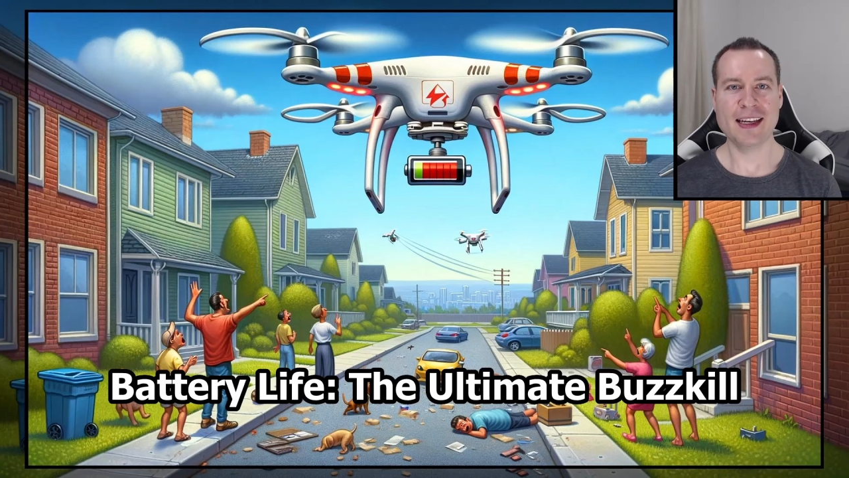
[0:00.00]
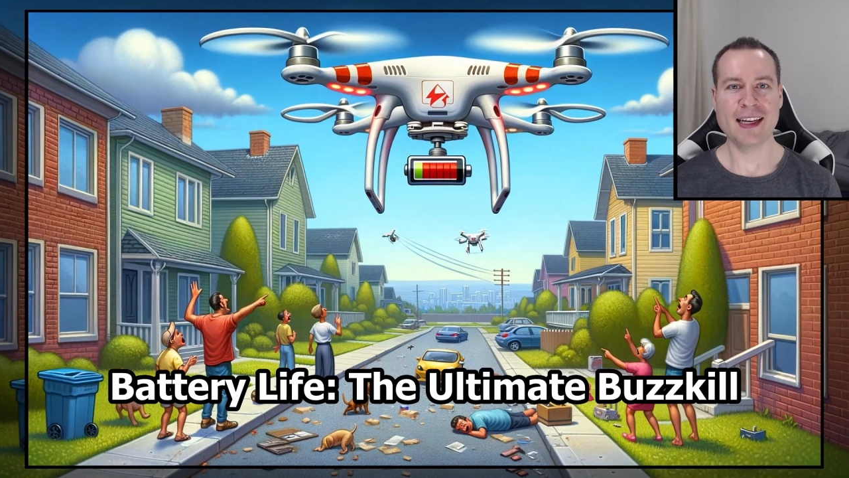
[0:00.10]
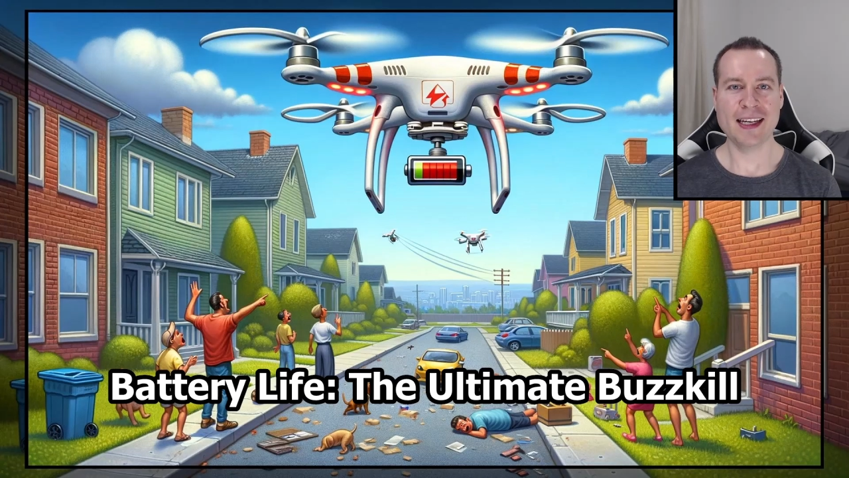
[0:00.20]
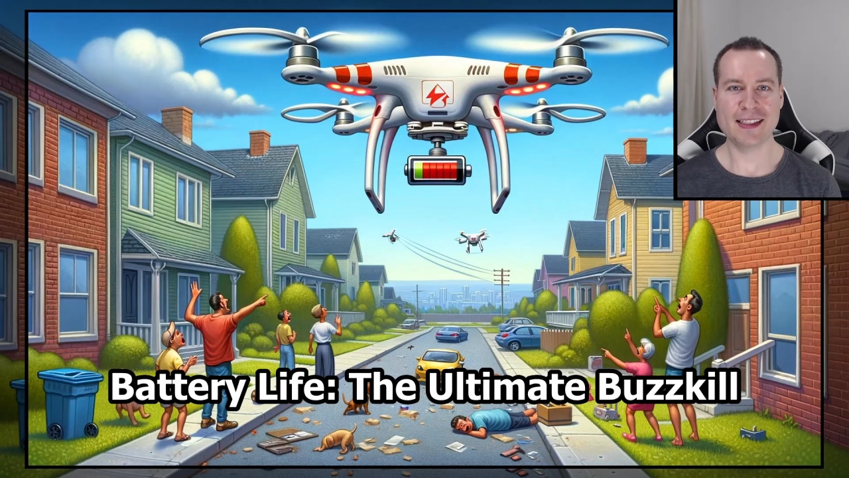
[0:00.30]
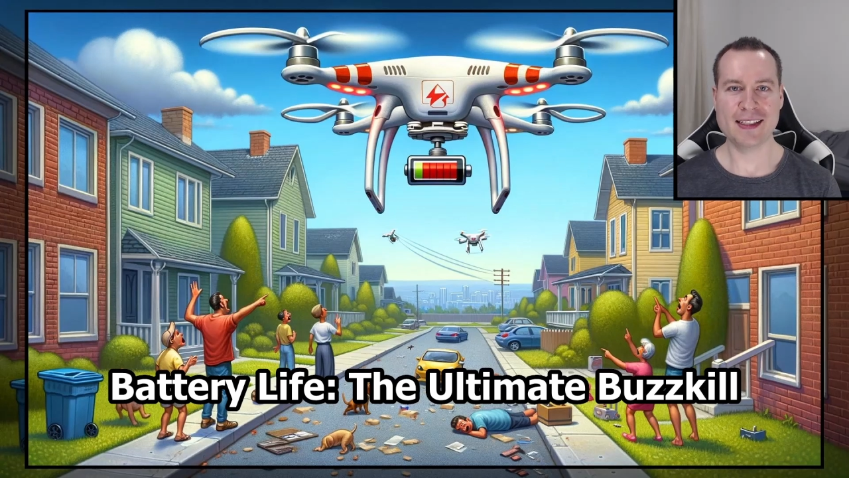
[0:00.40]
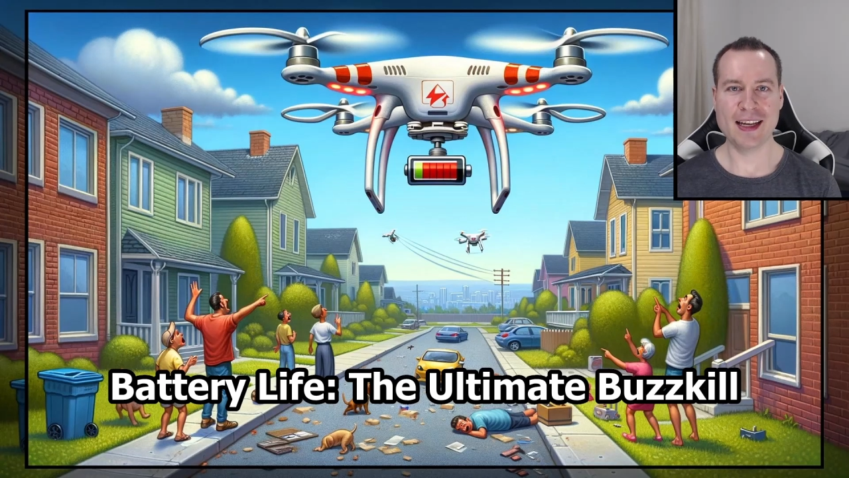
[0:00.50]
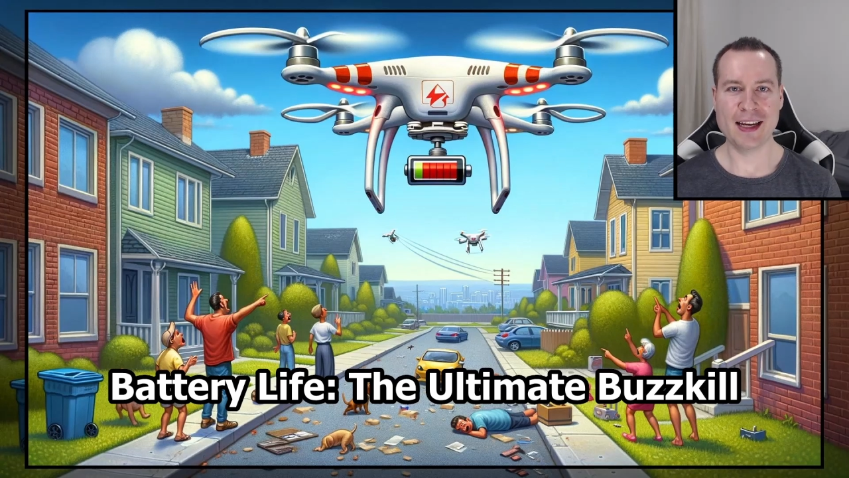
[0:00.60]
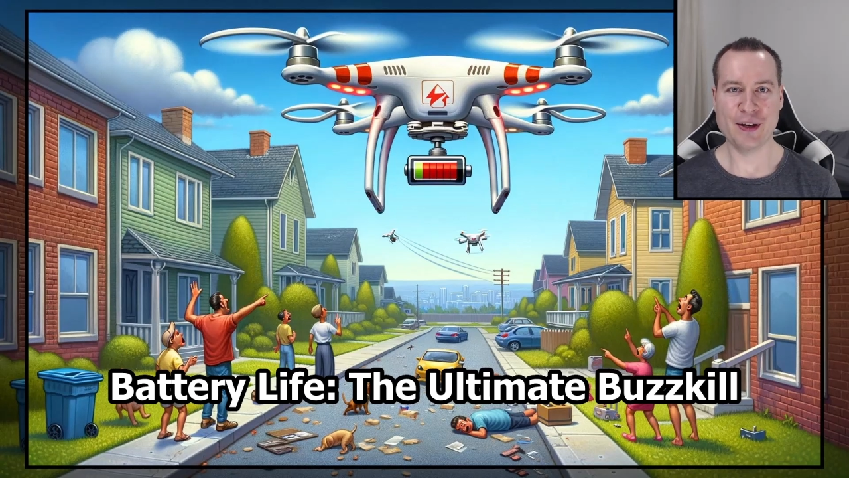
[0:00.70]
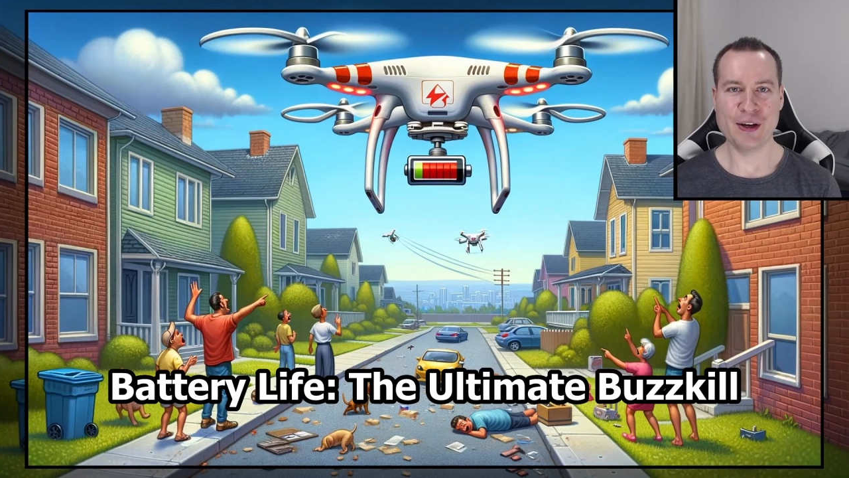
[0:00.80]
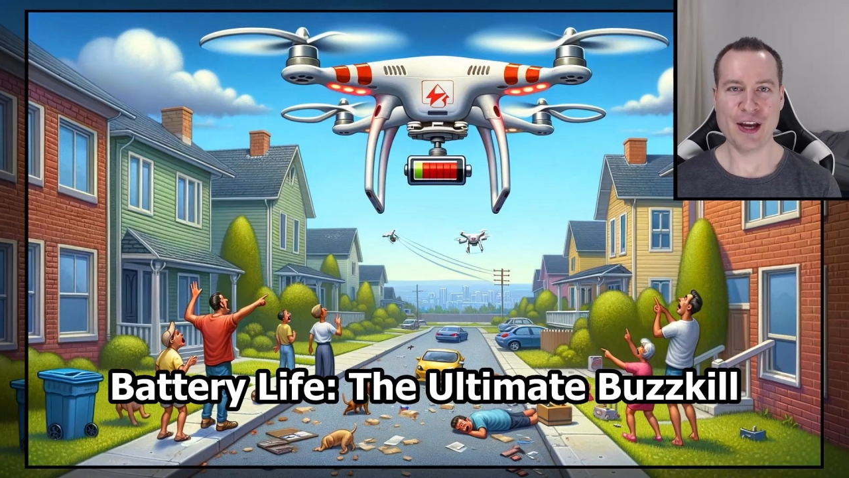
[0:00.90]
It's like,
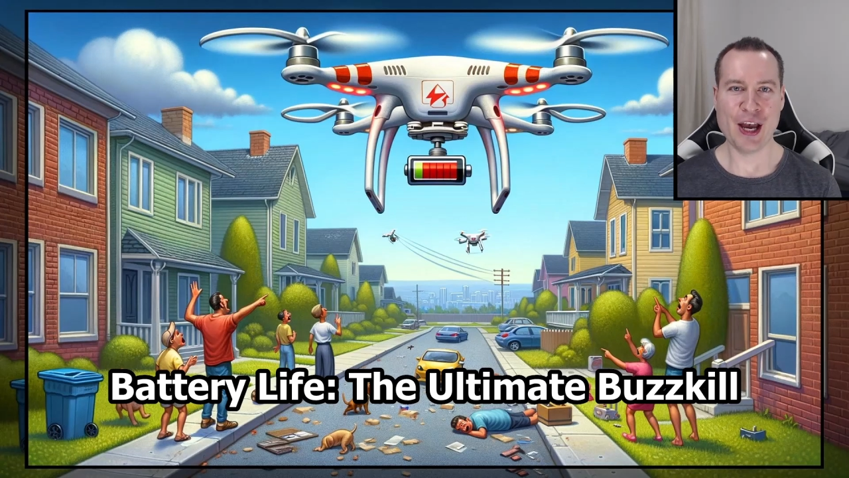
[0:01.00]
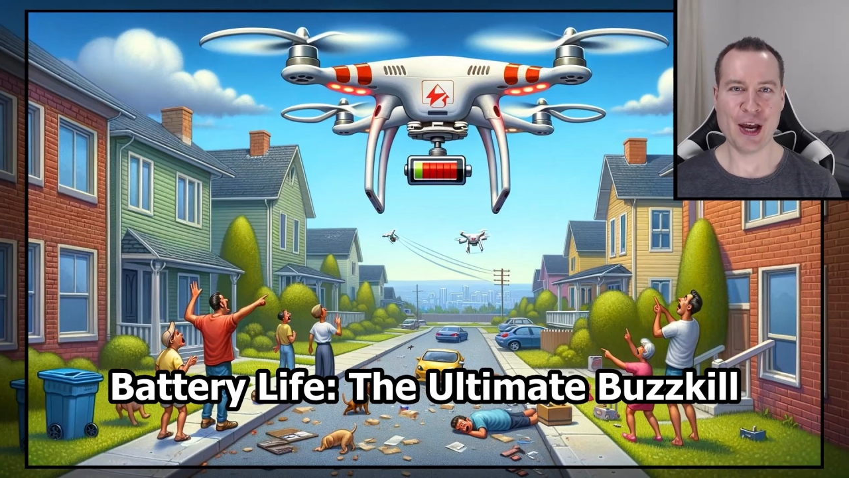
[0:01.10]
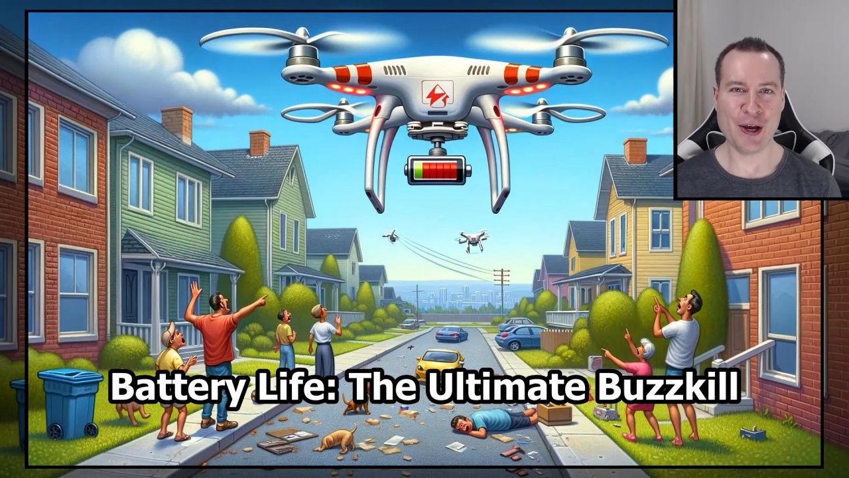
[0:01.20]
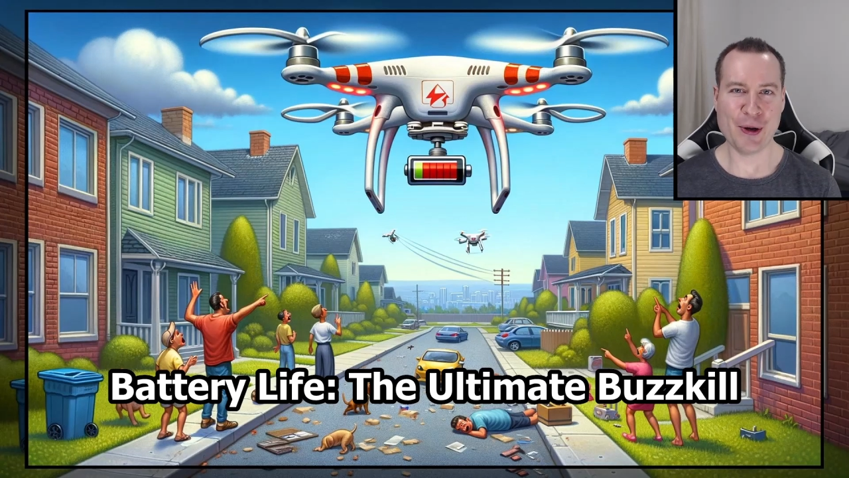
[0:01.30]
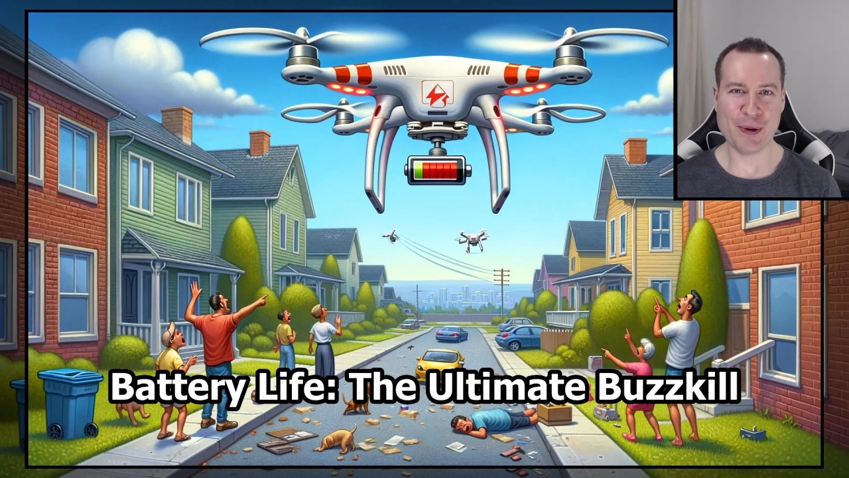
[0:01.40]
oh,